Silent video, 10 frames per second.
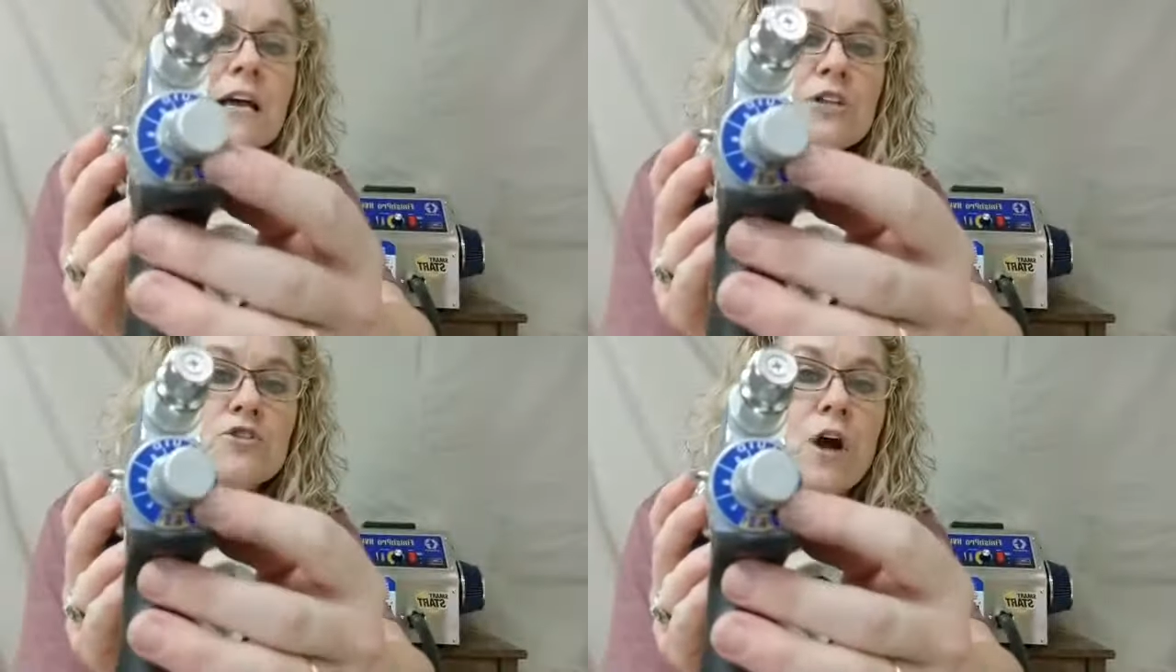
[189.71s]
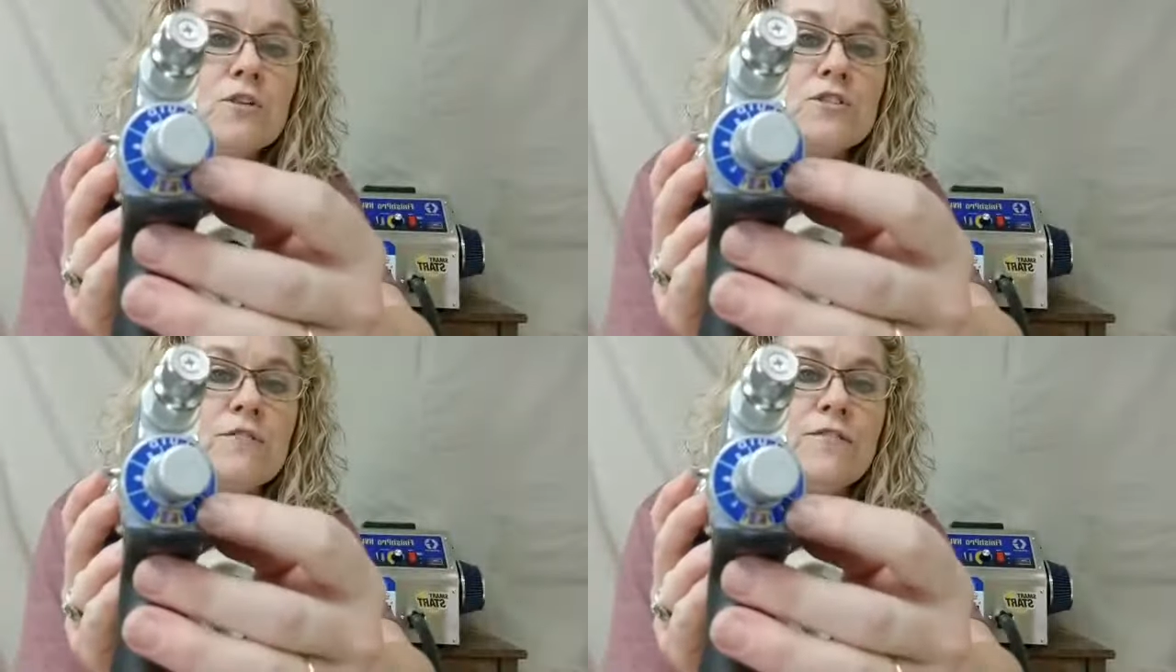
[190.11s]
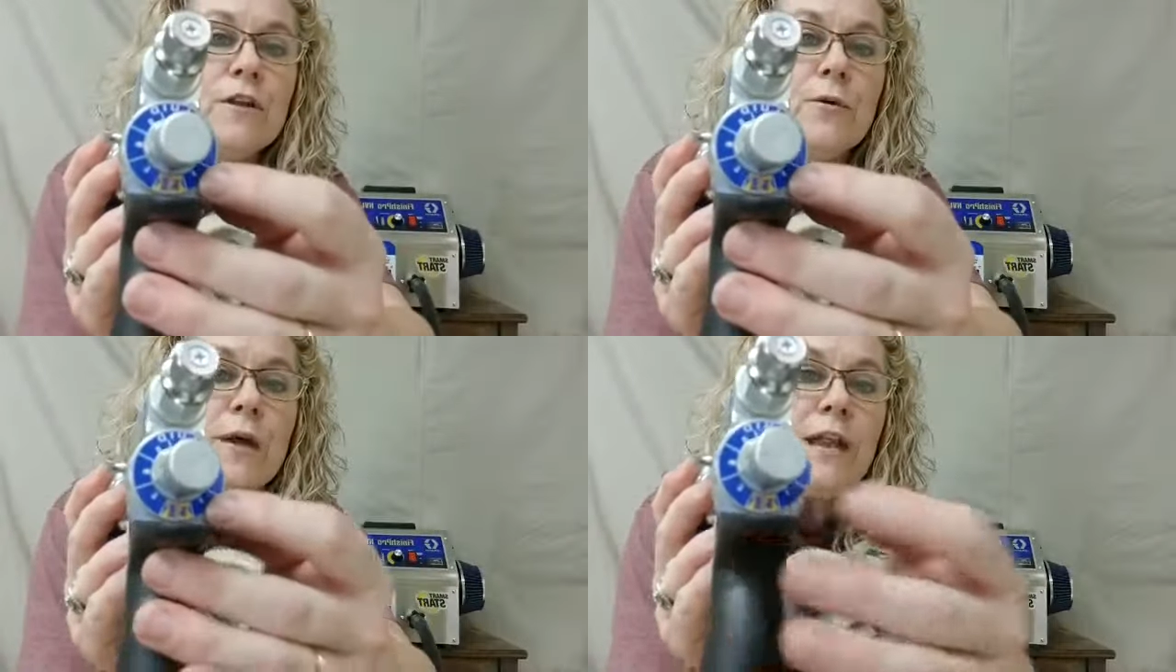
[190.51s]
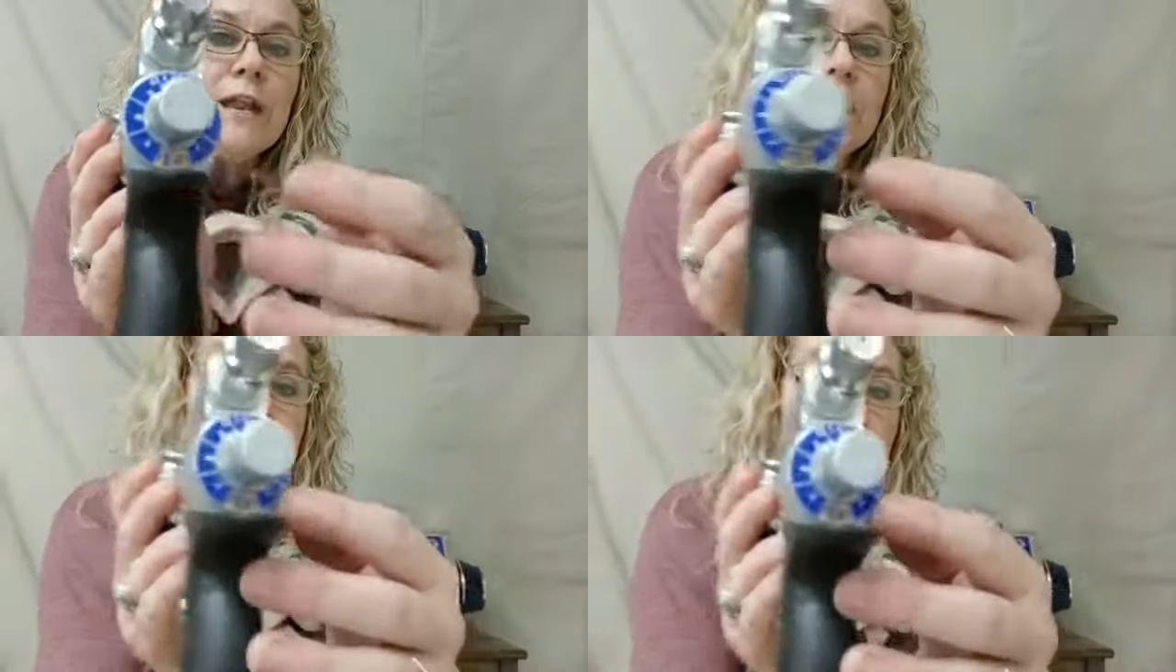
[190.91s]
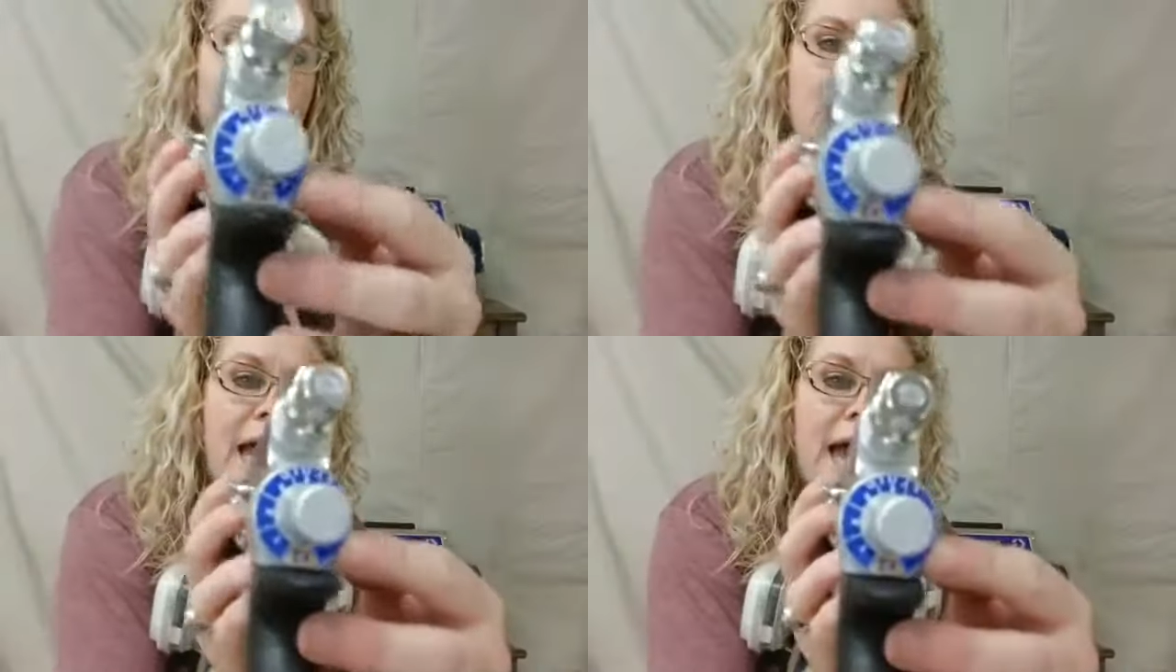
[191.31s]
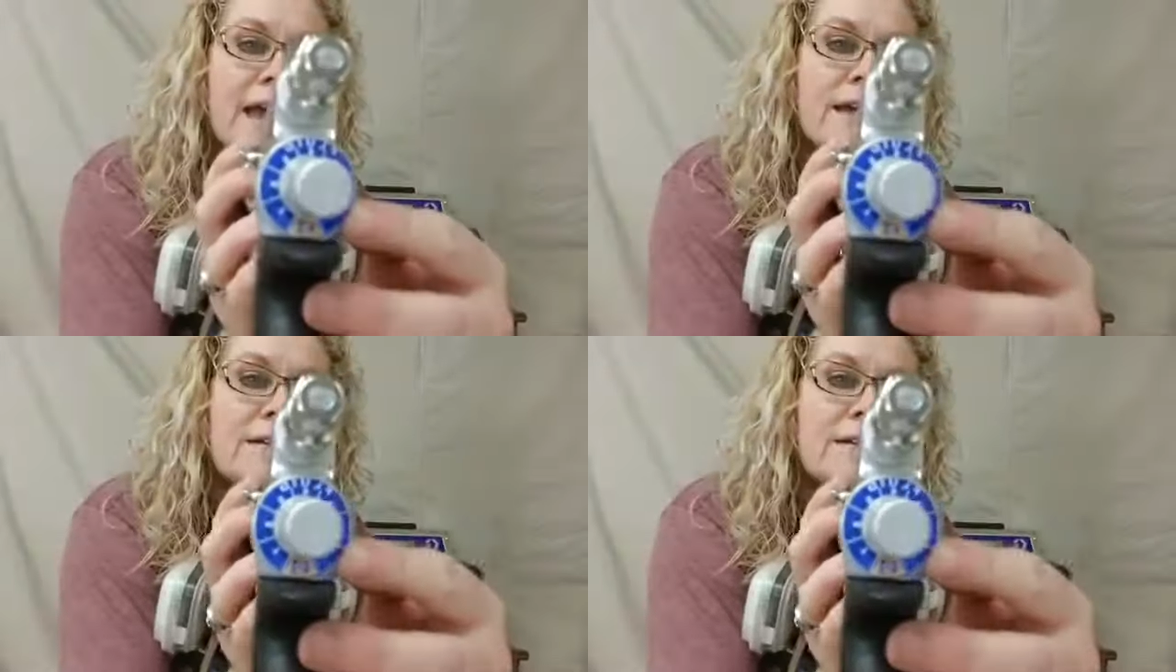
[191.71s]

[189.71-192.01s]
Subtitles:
controls the fluid. It's in the back.